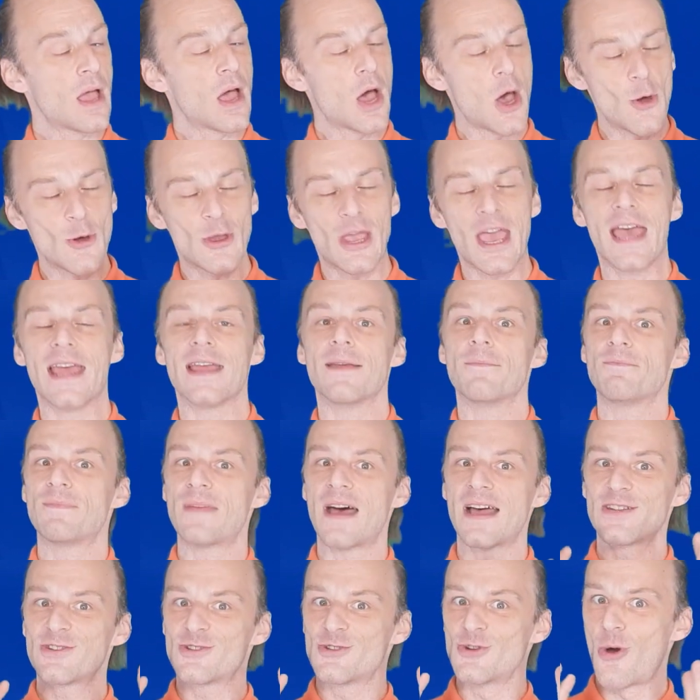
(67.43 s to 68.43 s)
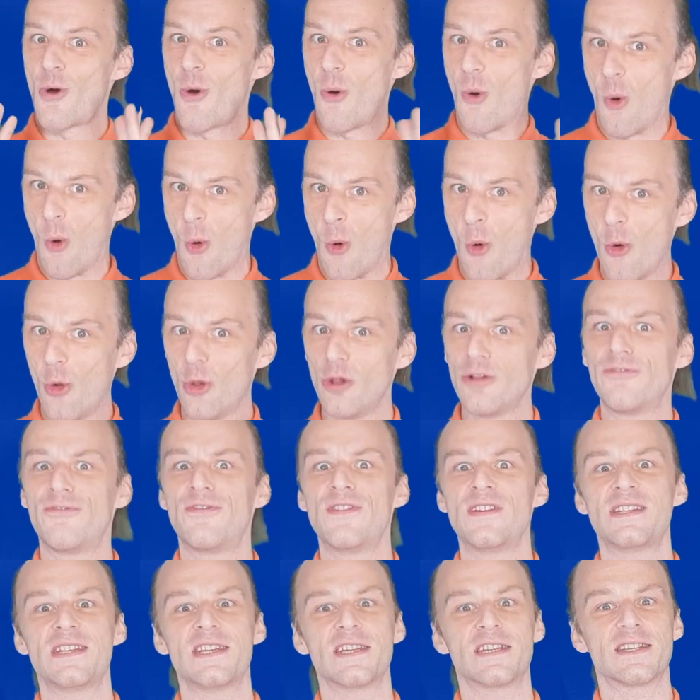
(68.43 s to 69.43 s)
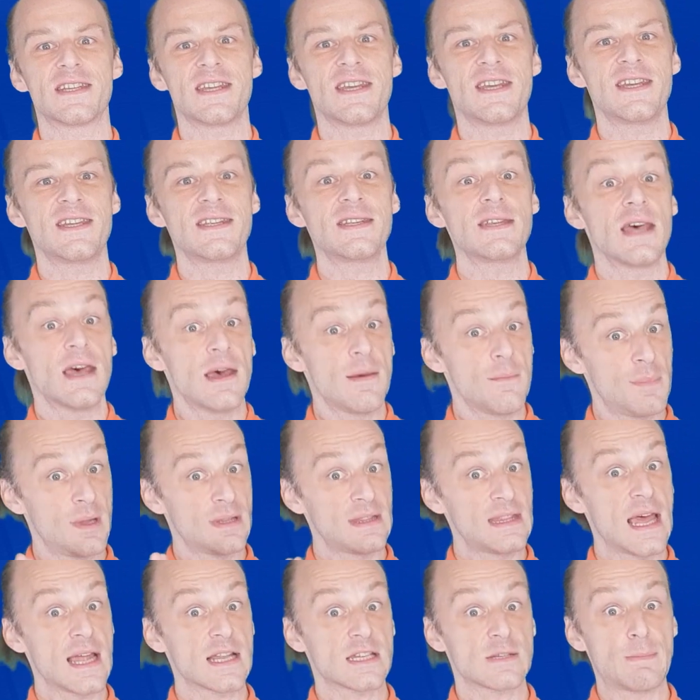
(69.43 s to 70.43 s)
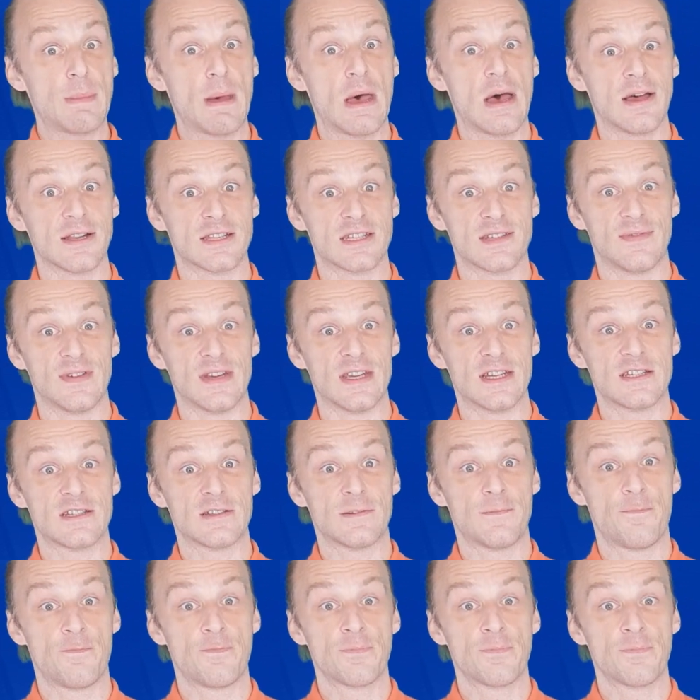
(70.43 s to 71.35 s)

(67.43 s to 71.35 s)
Okay, that's not all physics is, but that's part of it.